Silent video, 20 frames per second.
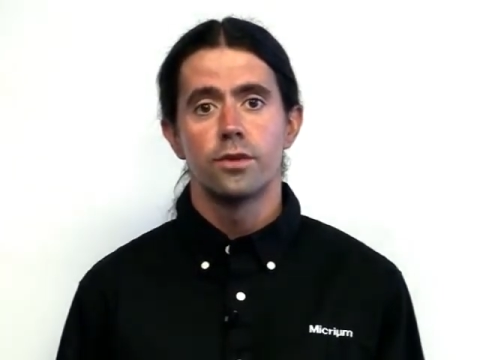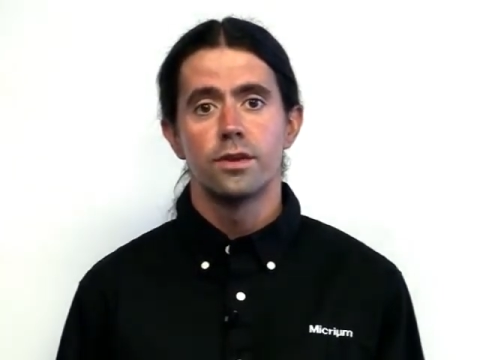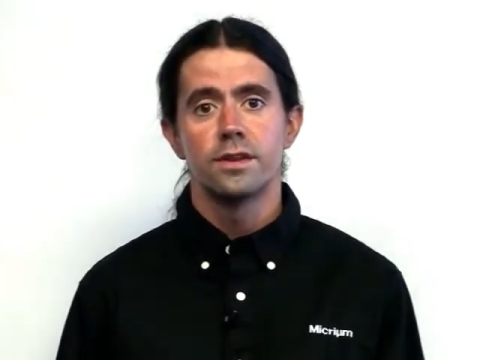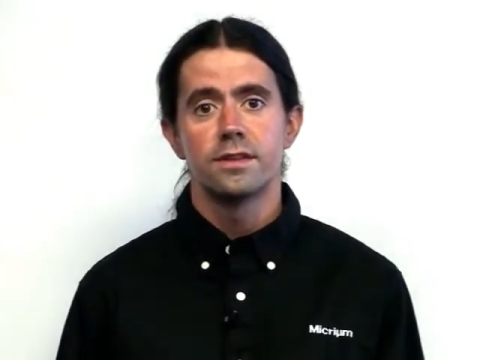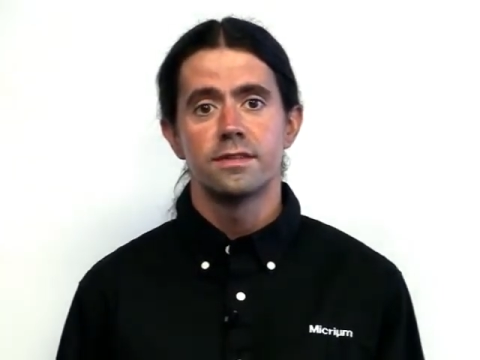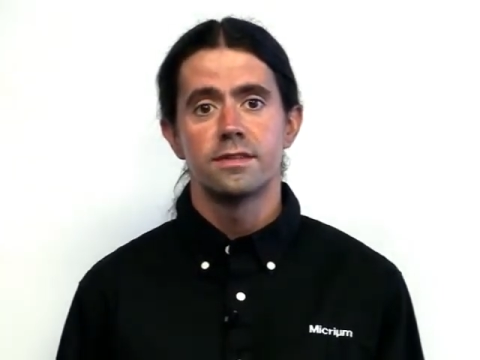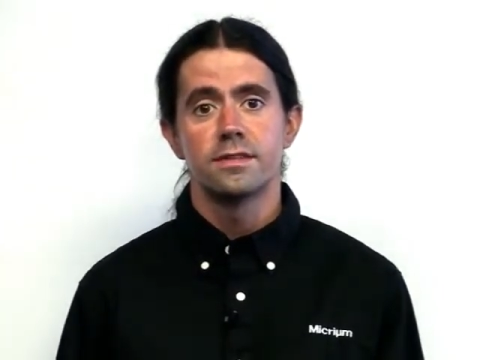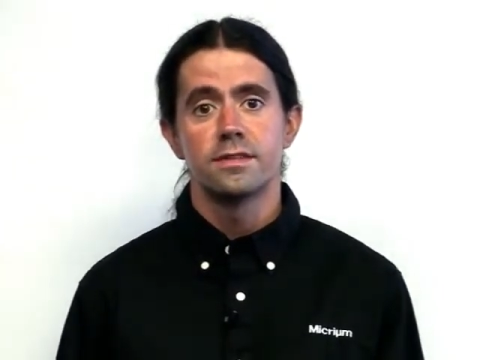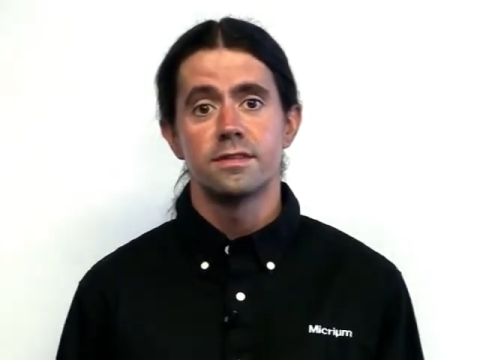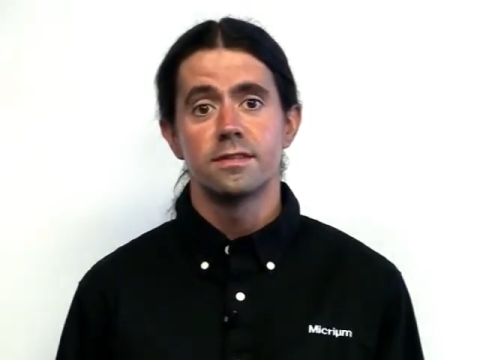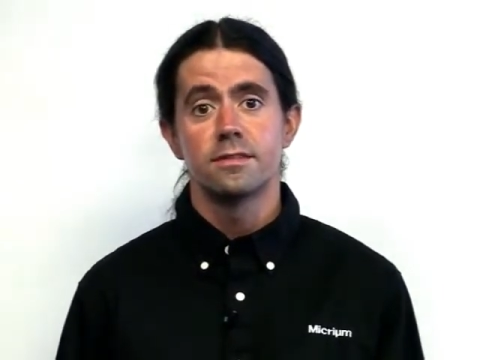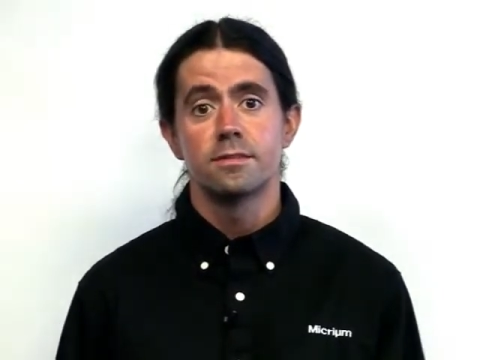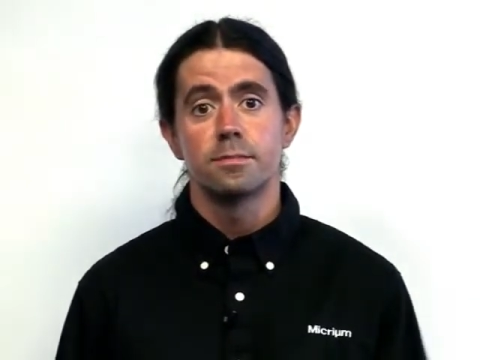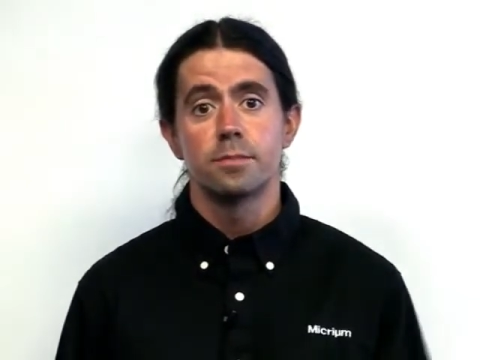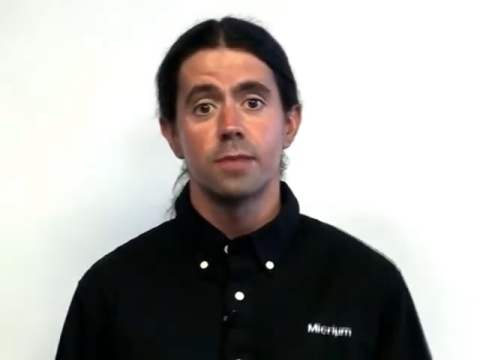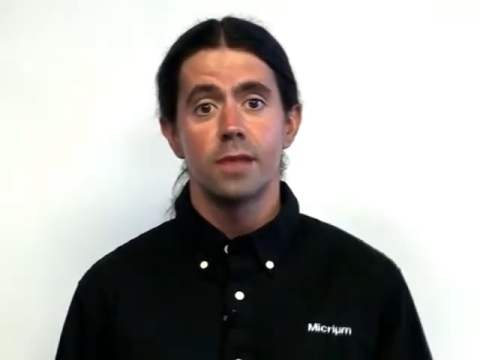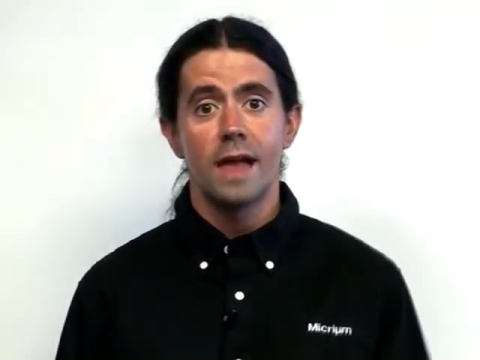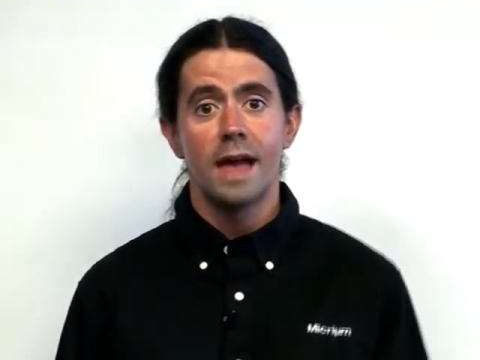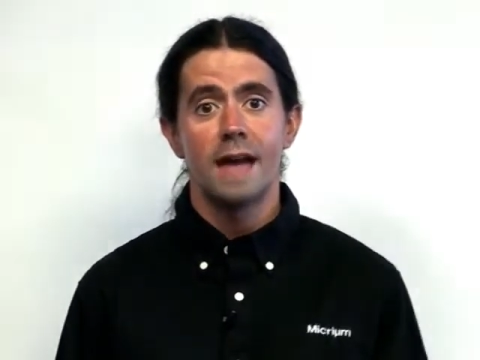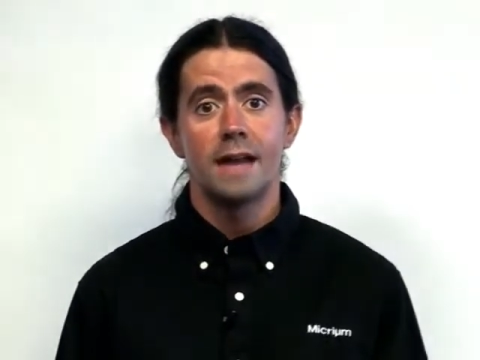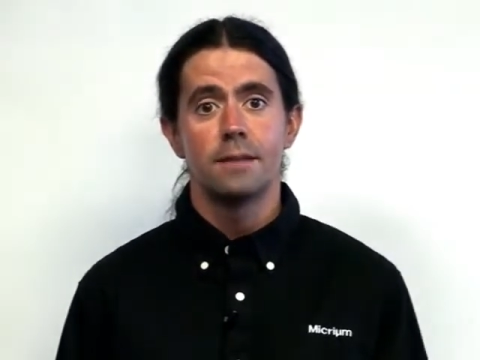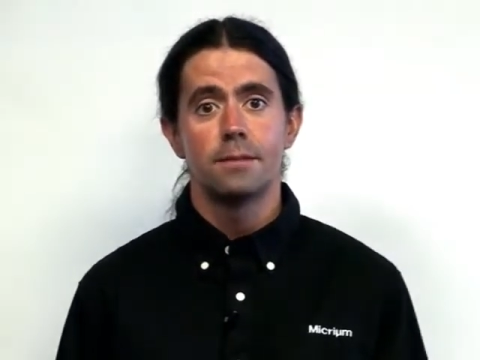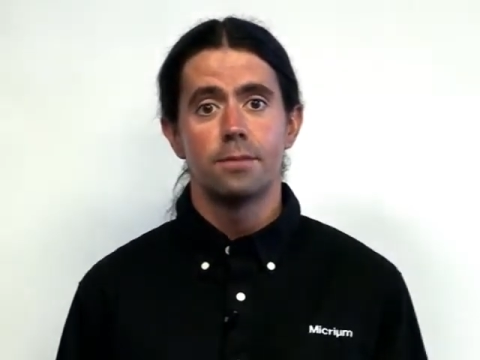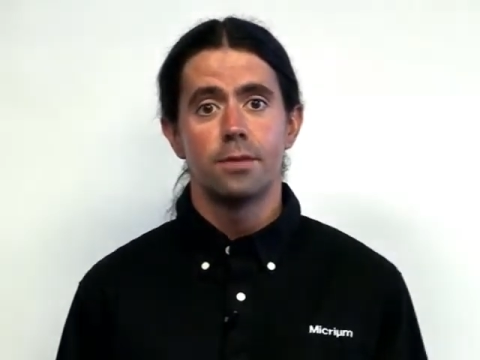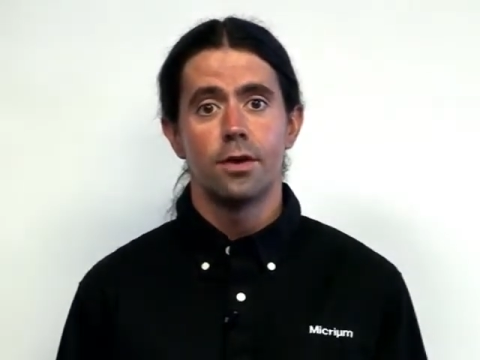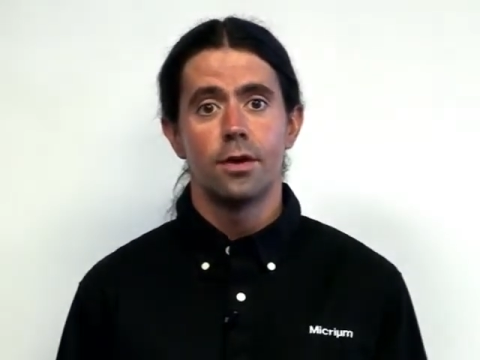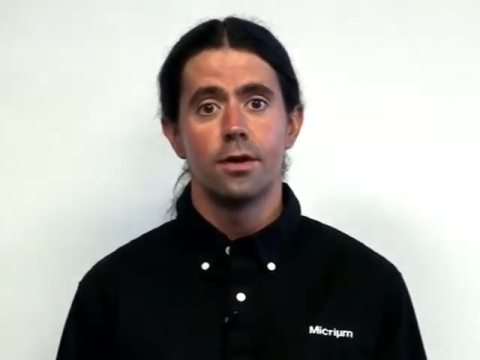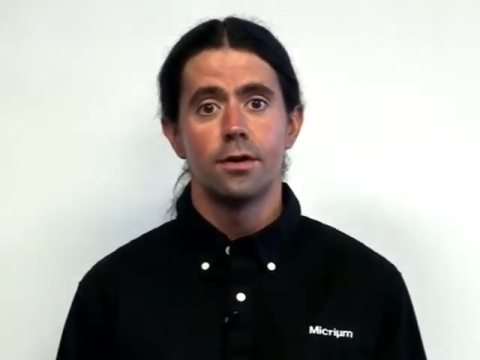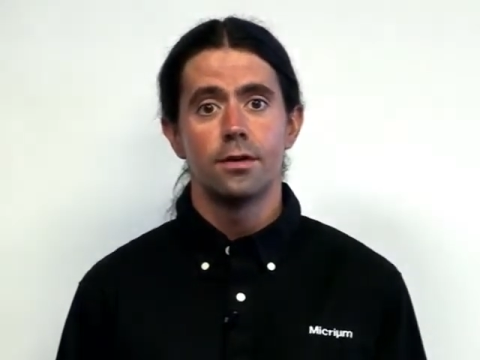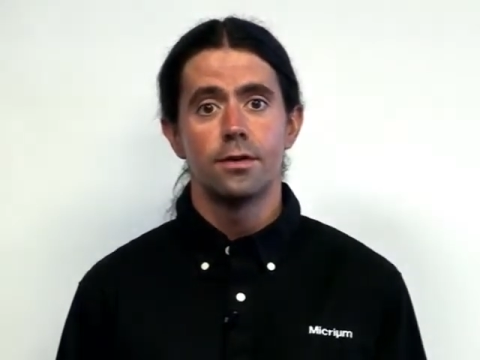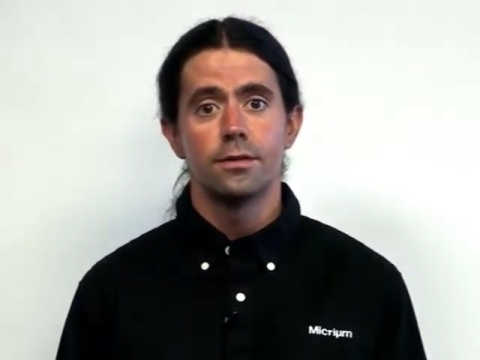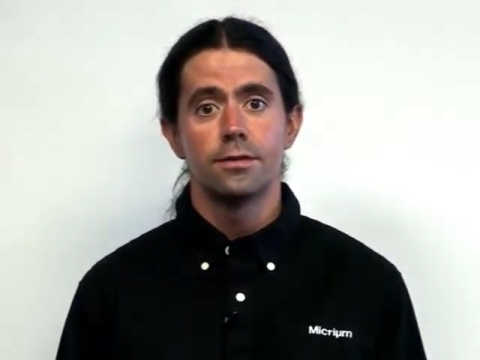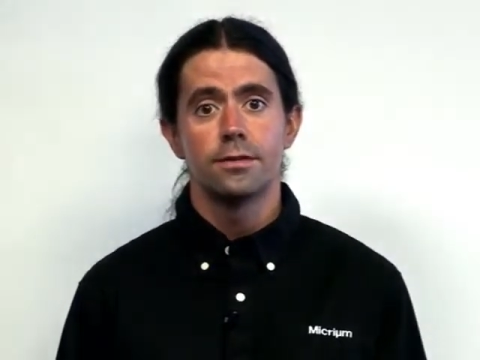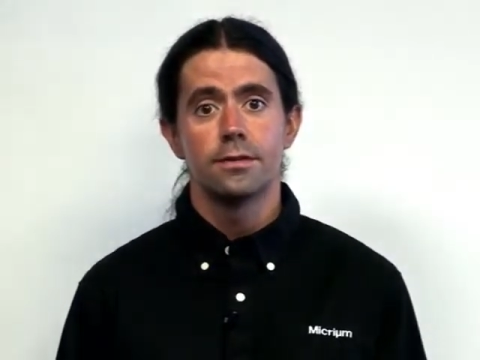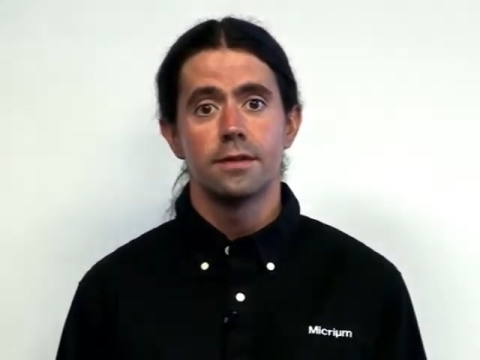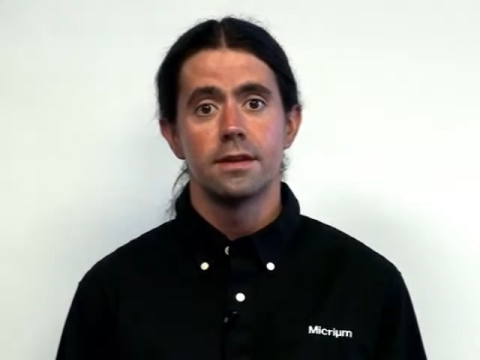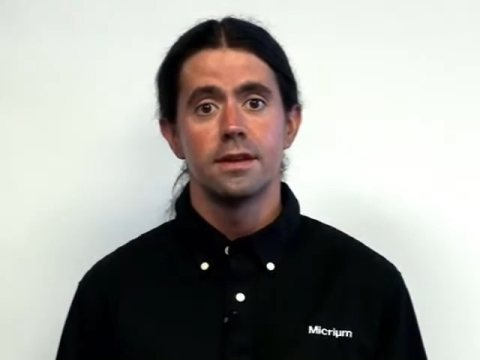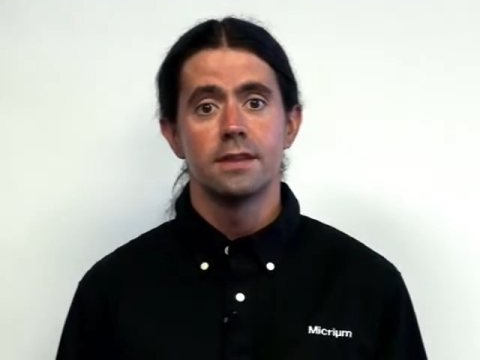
Renesas's Platinum Partners